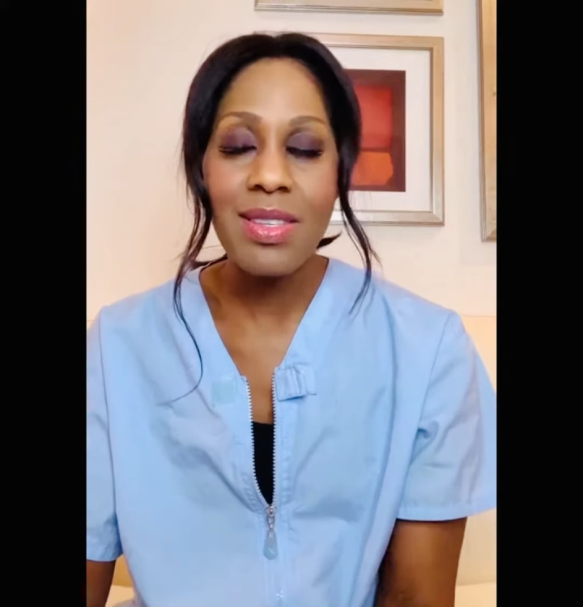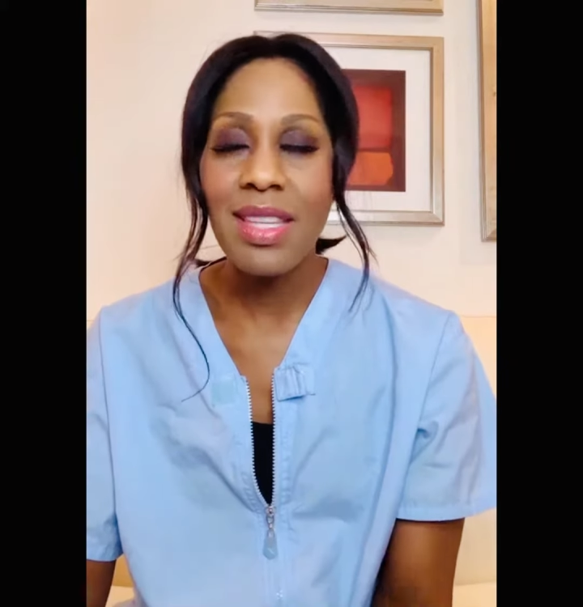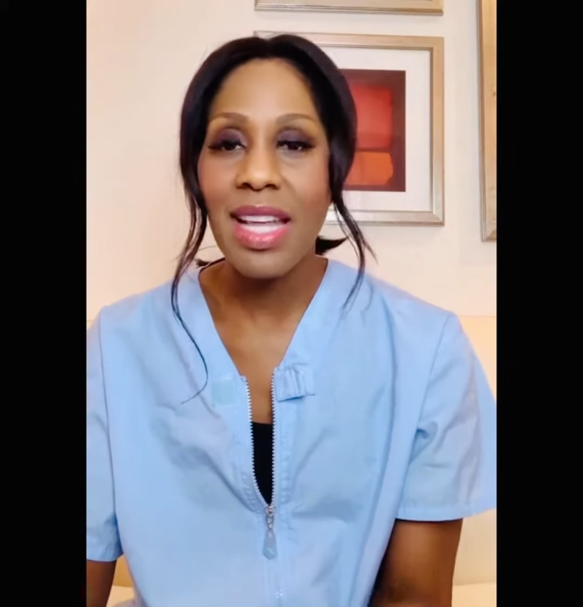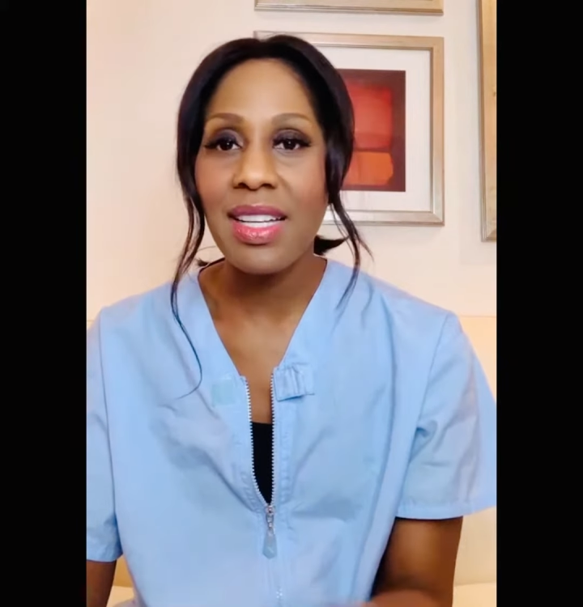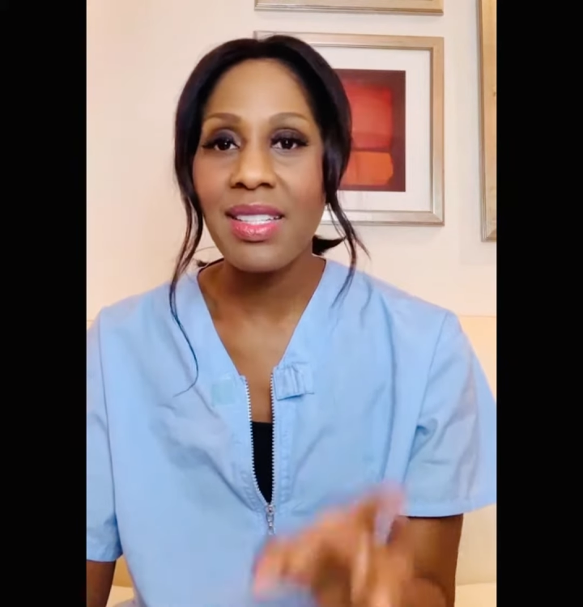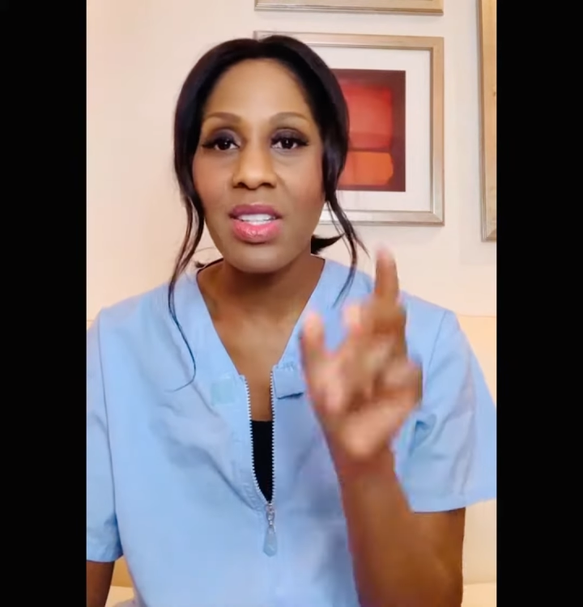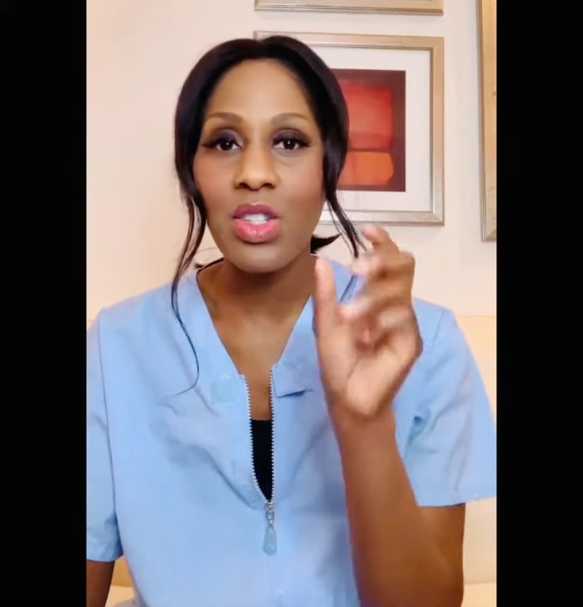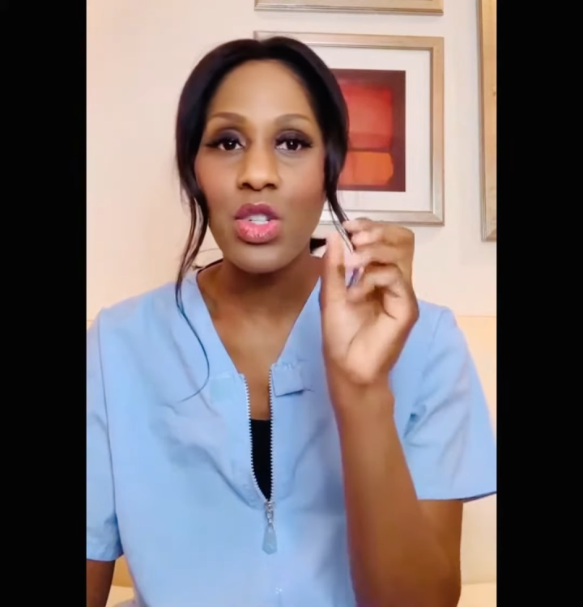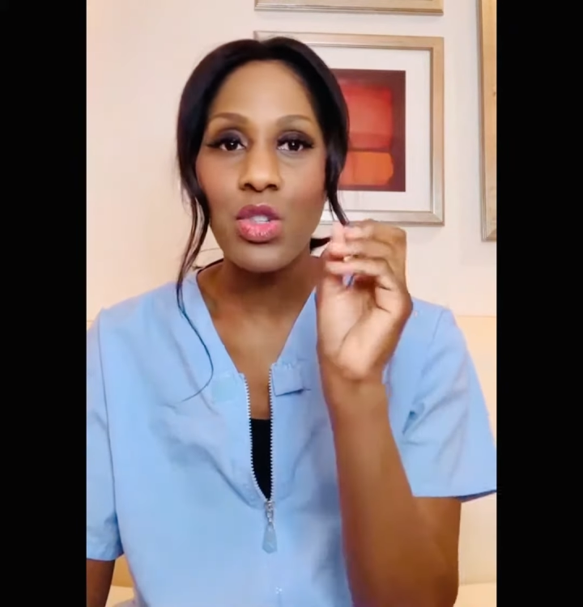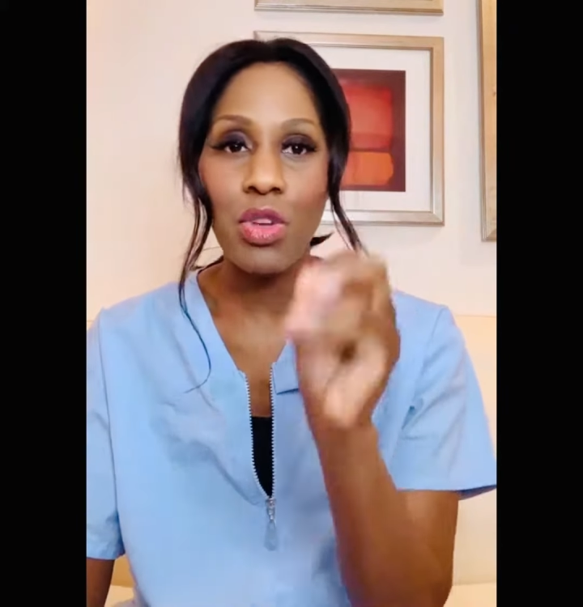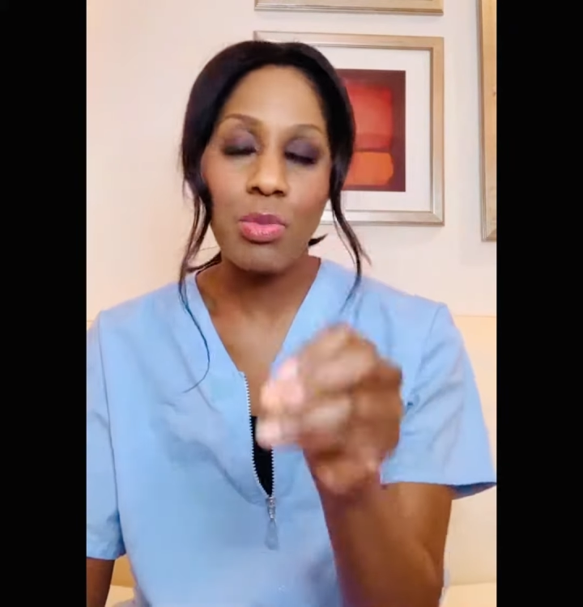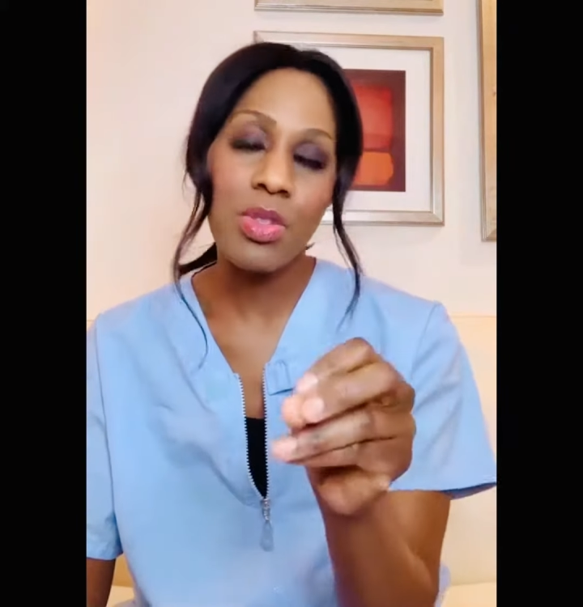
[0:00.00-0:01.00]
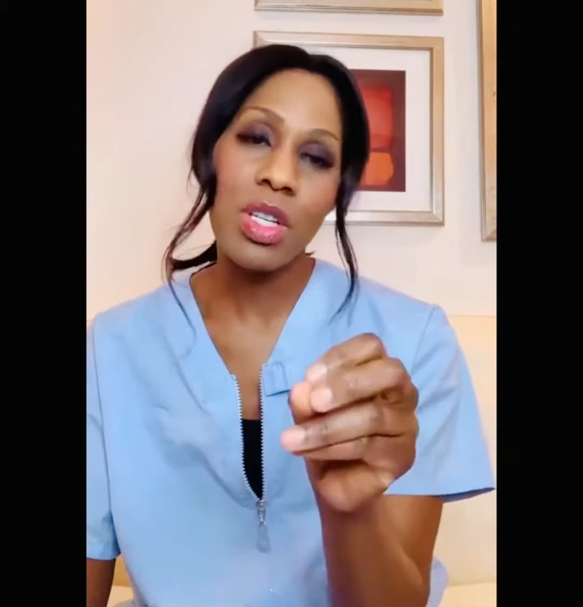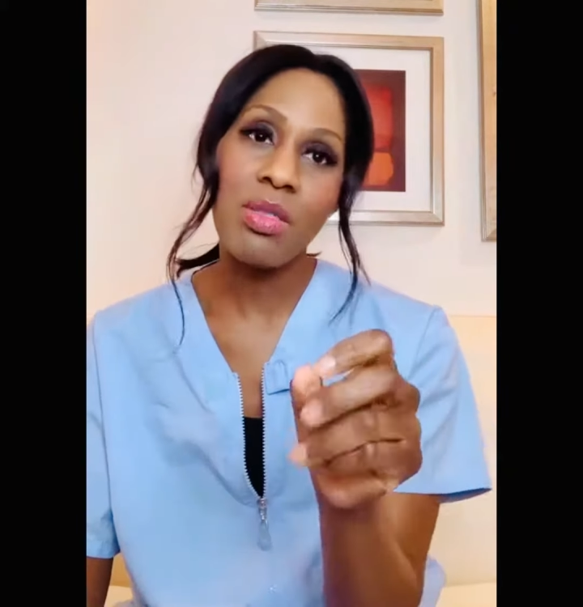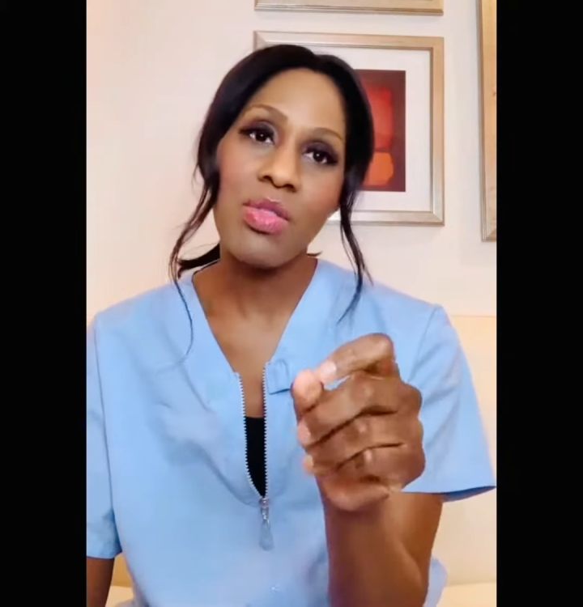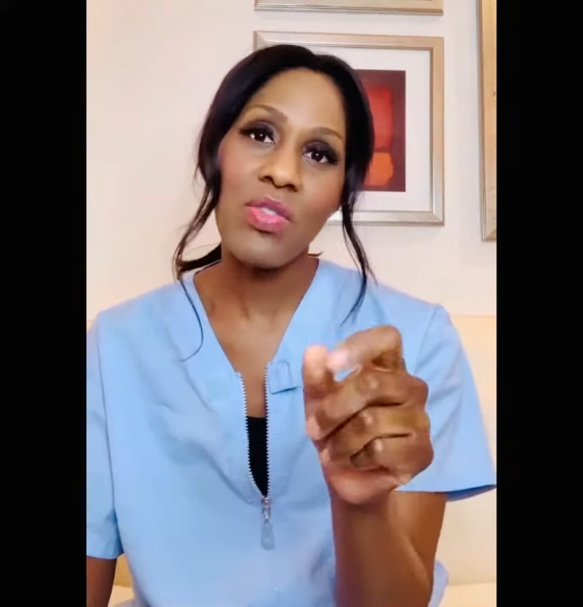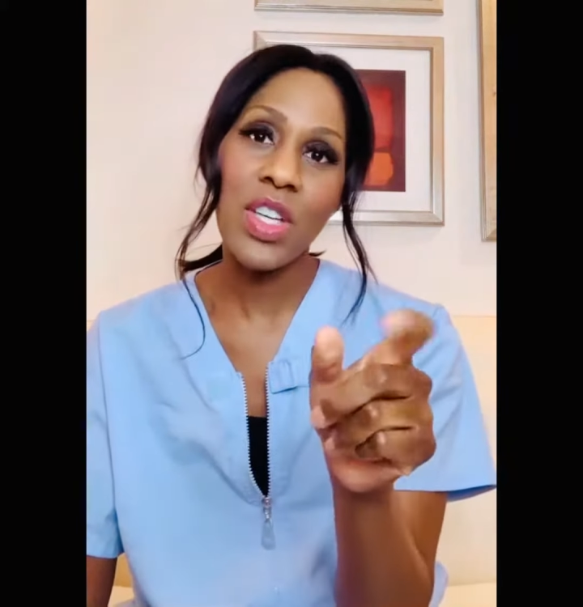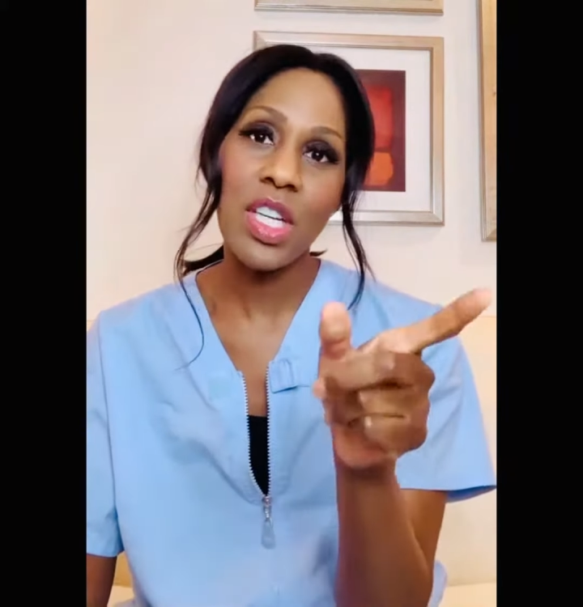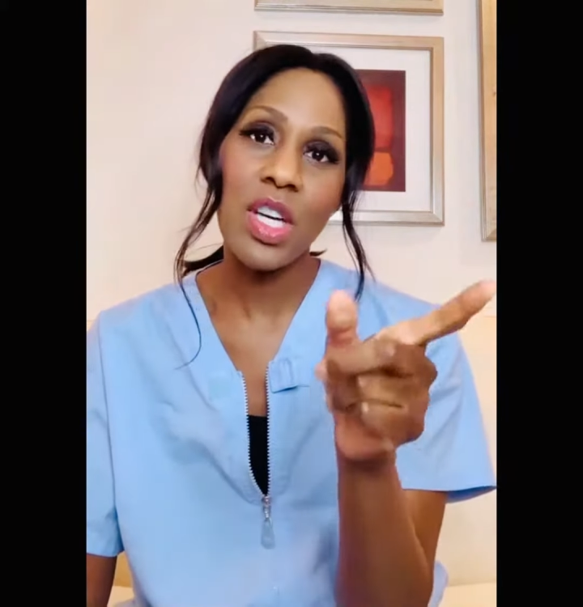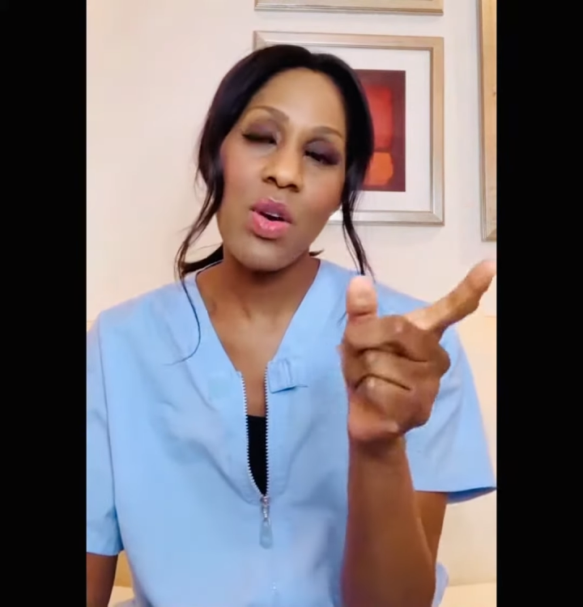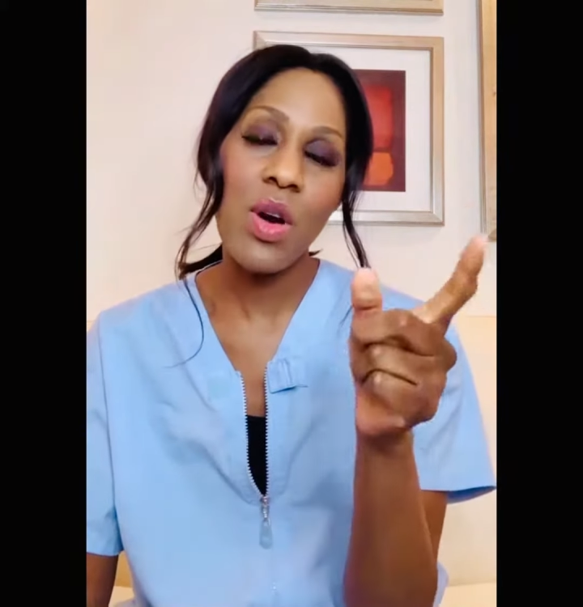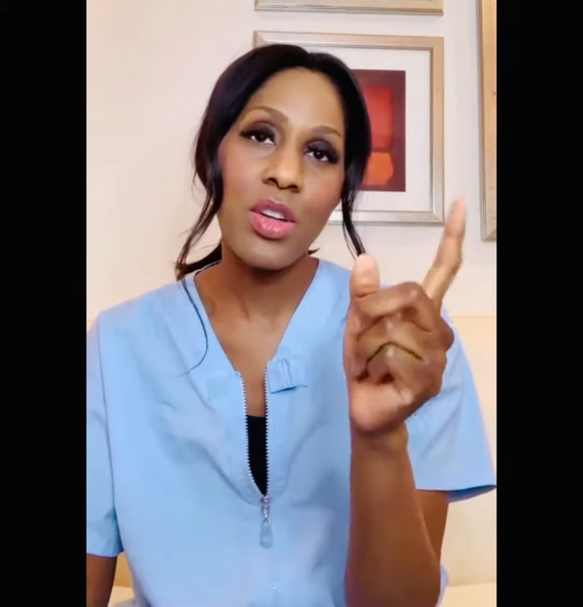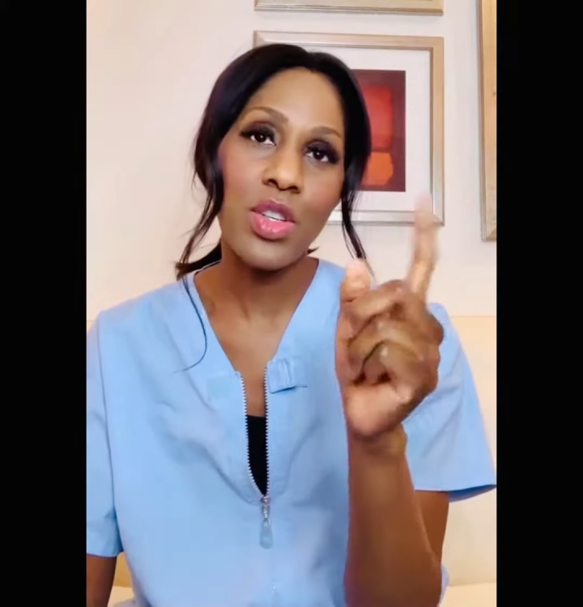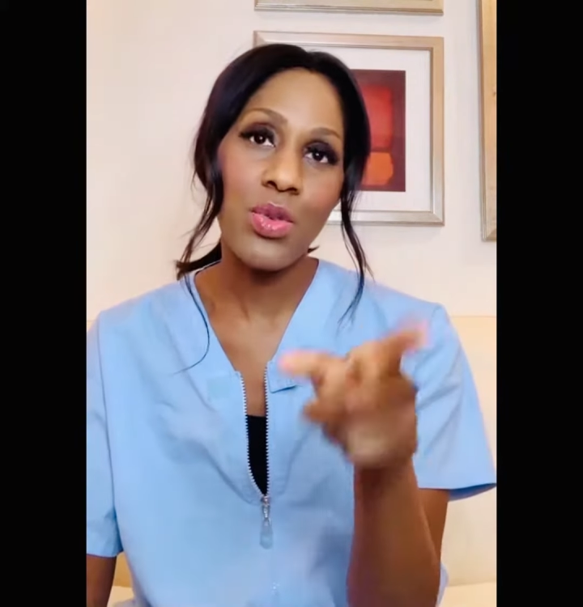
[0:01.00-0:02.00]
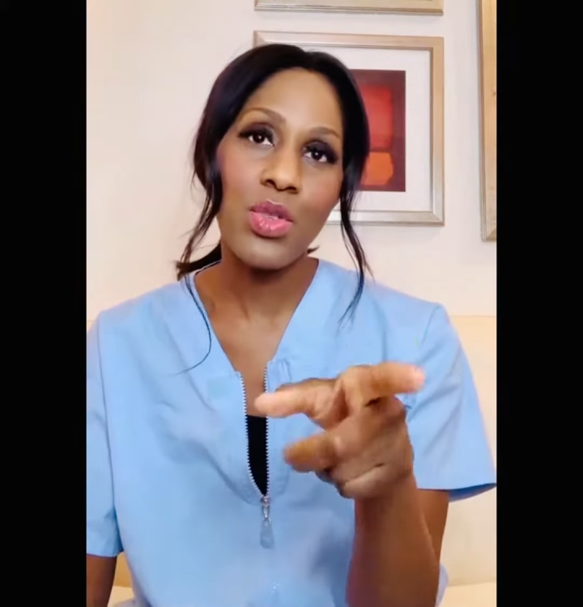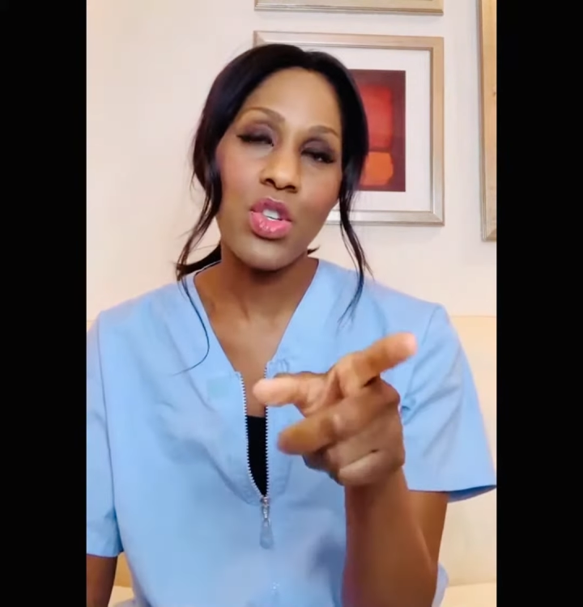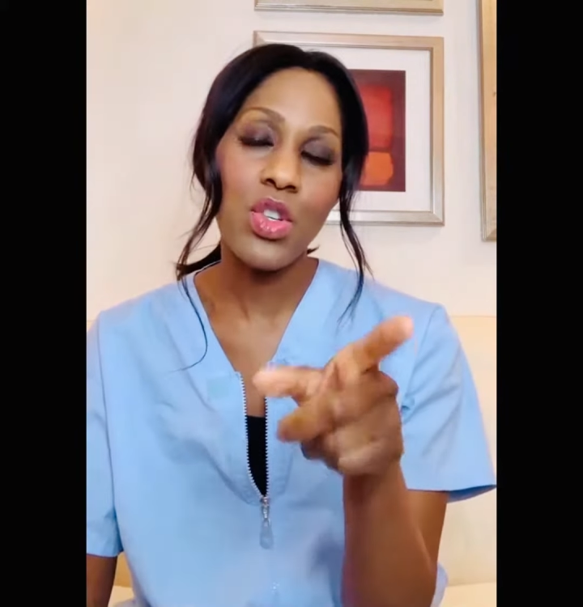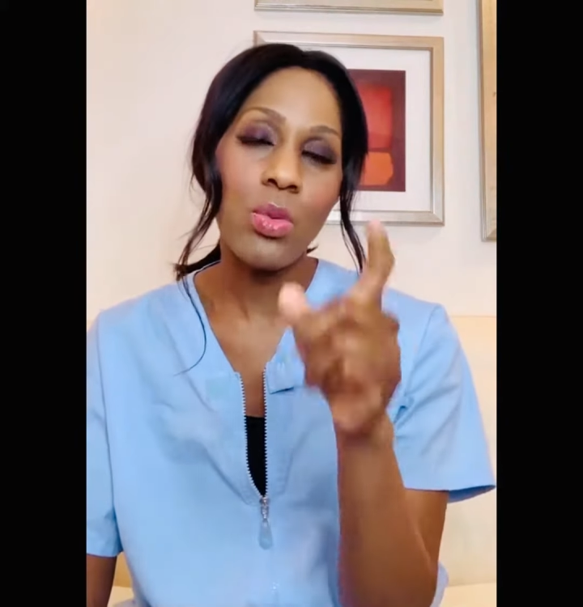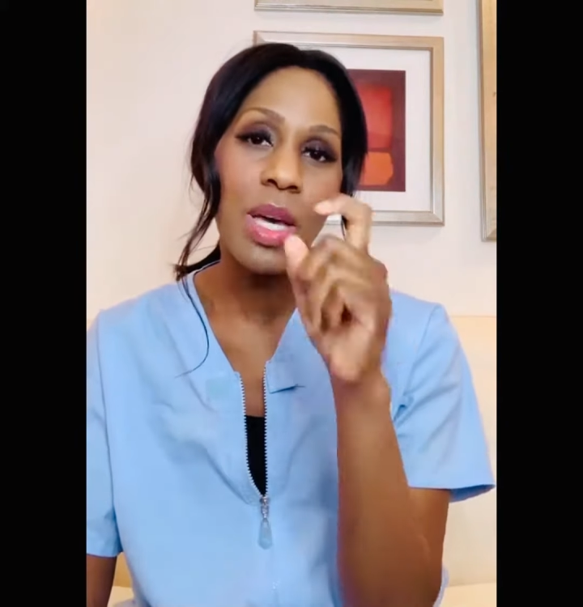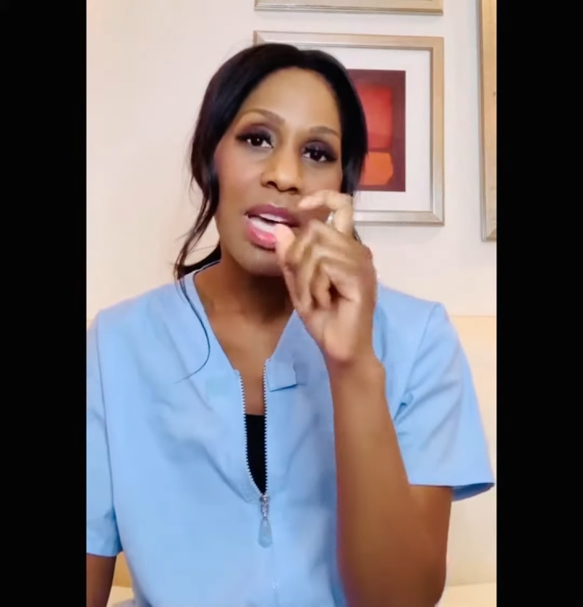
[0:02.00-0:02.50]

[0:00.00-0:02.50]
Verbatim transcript: That is in the description of the video on YouTube.